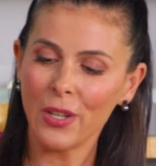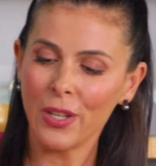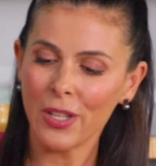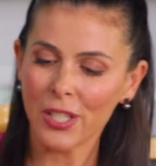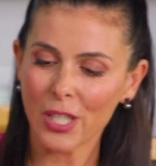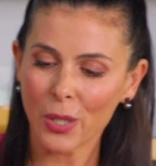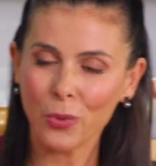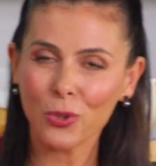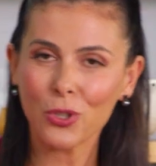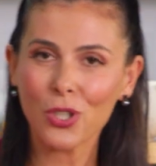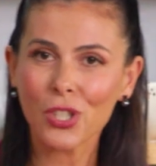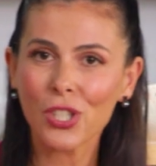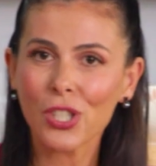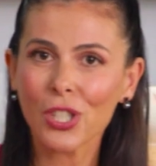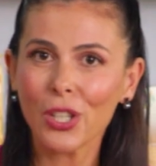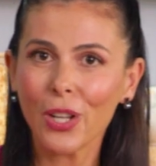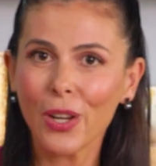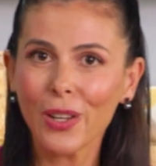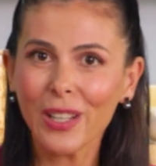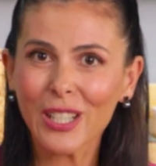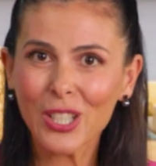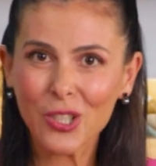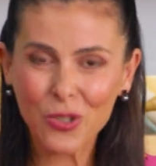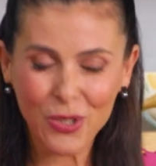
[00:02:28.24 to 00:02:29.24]
So we'll just
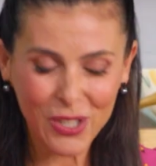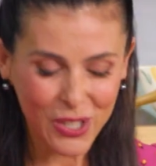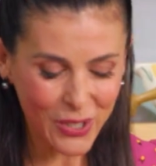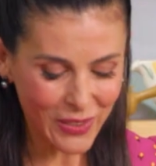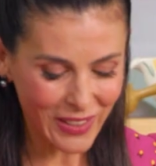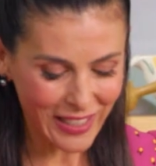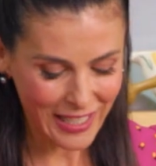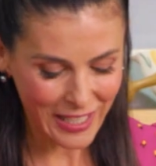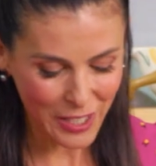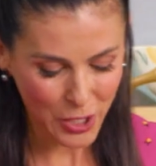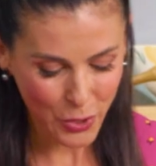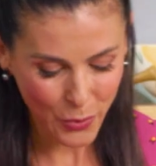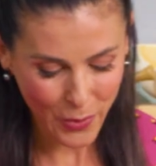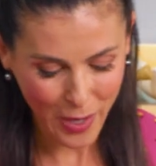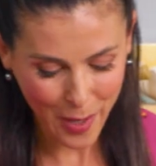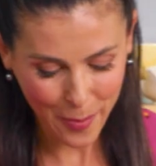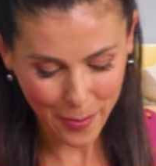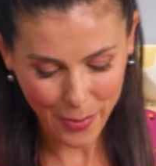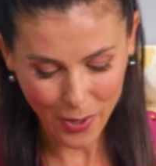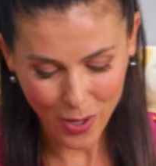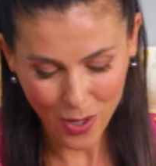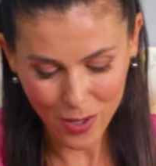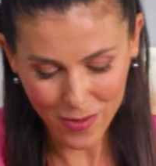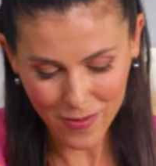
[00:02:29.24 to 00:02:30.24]
slowly drizzle it into our
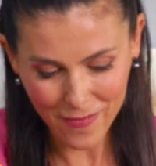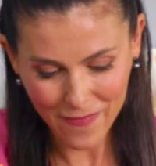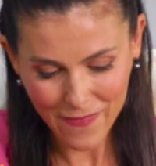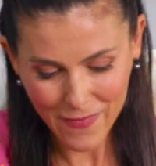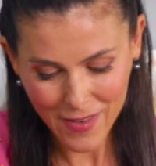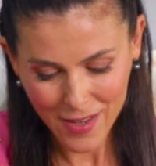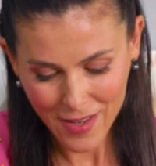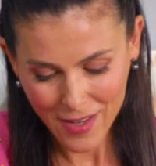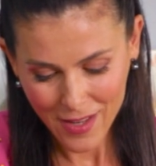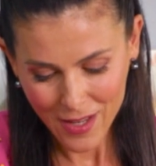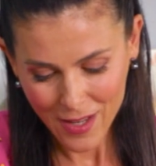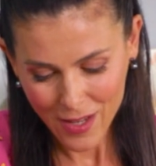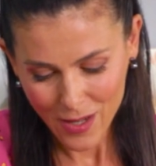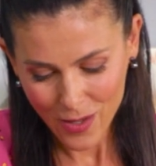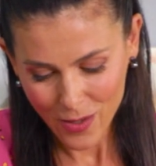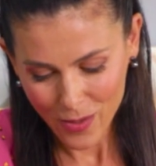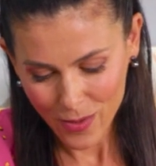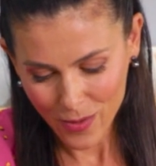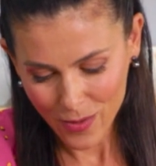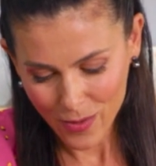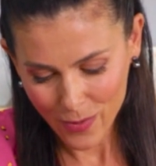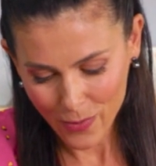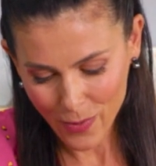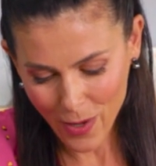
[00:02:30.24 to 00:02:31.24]
bowl
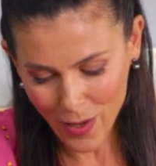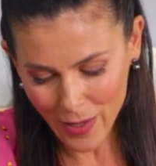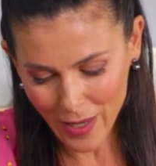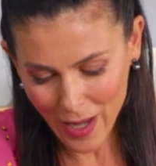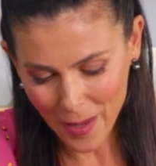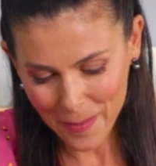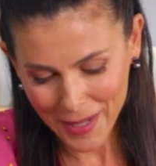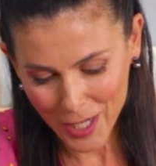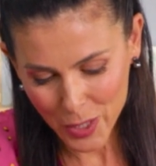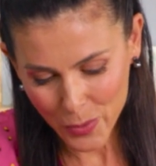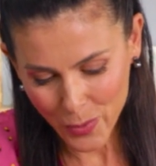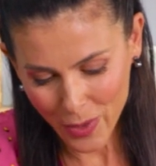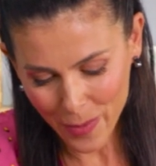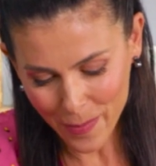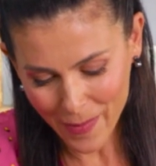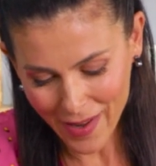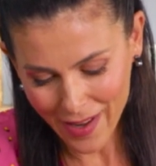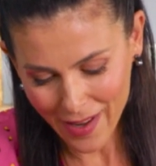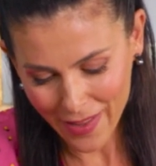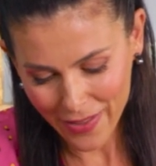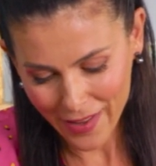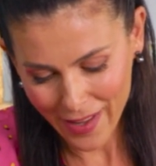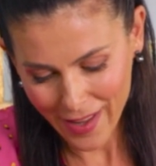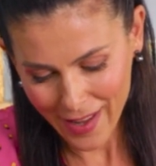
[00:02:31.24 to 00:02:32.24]
while I mix with
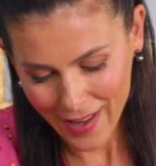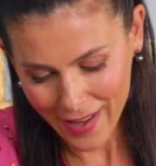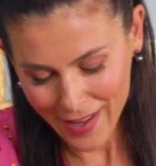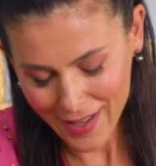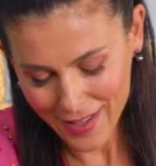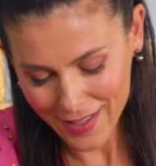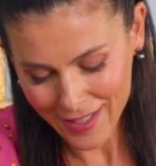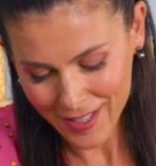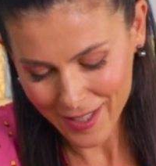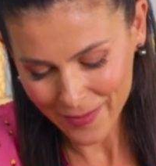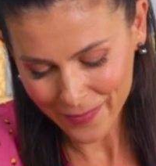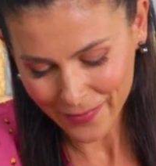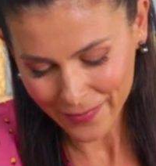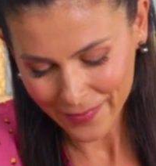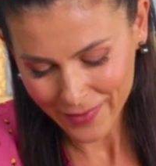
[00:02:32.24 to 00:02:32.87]
my other hand.